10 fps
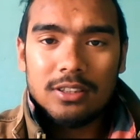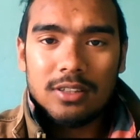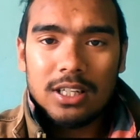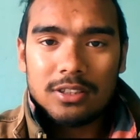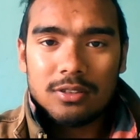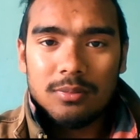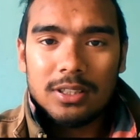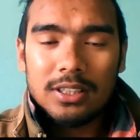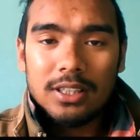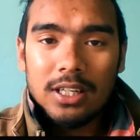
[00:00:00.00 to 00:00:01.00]
there are so
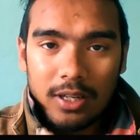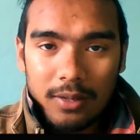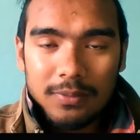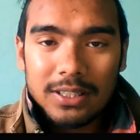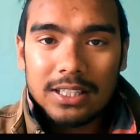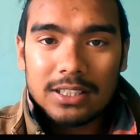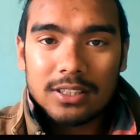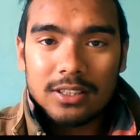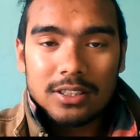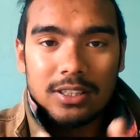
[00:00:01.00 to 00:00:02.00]
many applications,